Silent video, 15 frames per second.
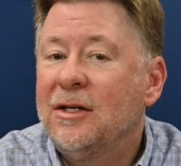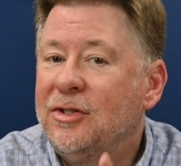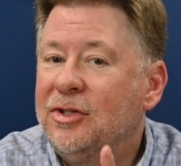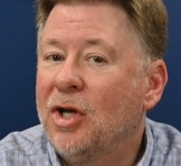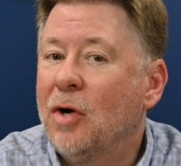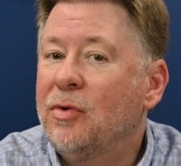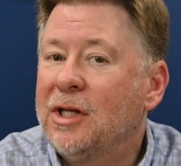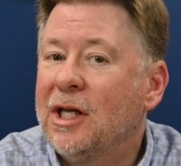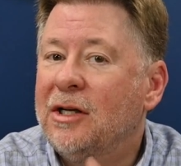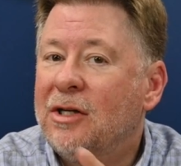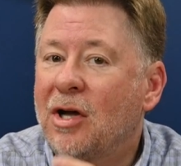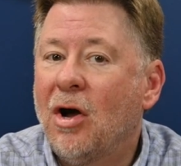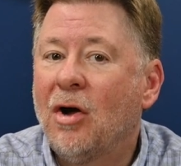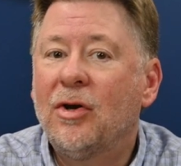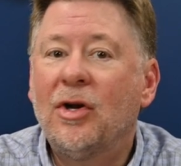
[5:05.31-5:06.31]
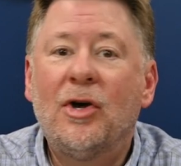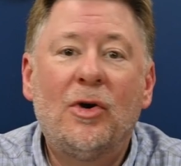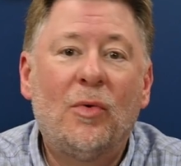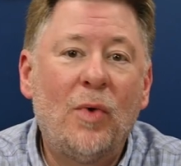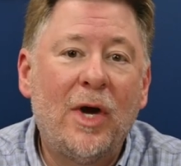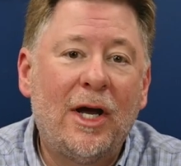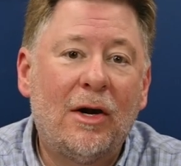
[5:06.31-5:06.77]
Don't get caught
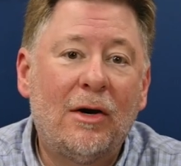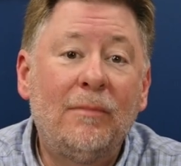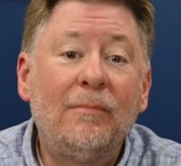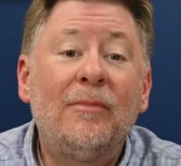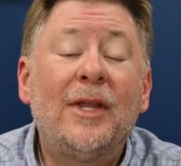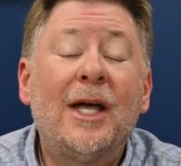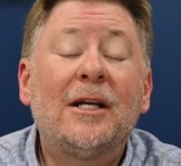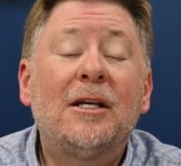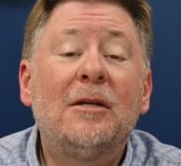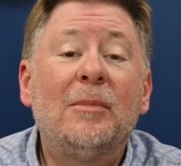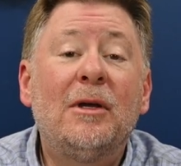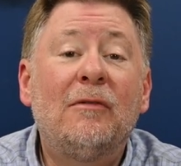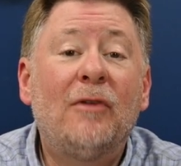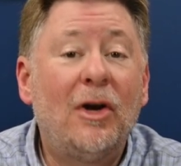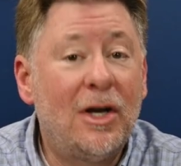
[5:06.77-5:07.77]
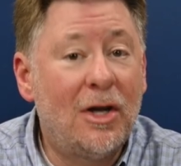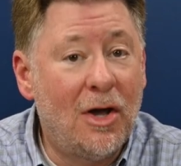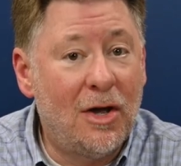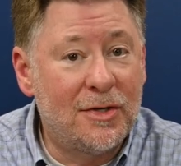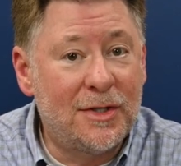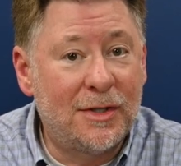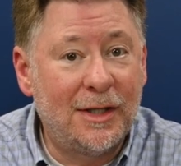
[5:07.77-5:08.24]
unaware. That could be very
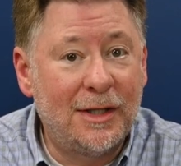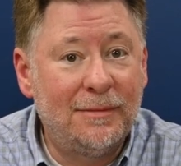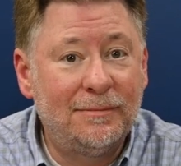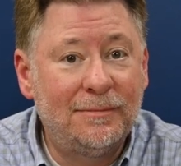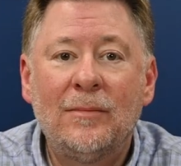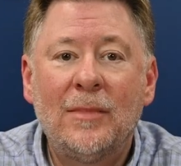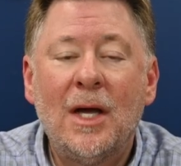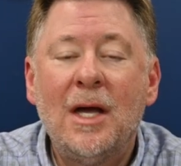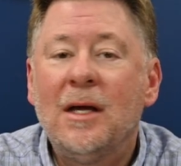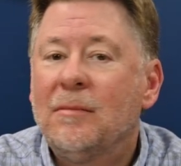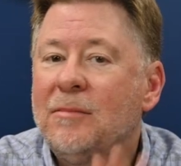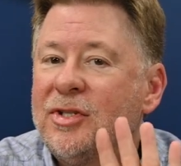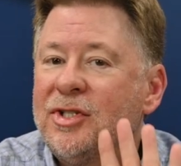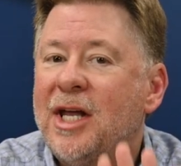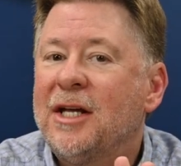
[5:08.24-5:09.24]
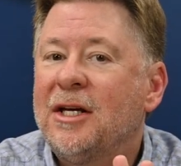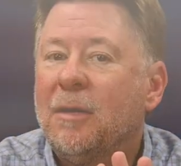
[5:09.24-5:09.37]
costly. Mistake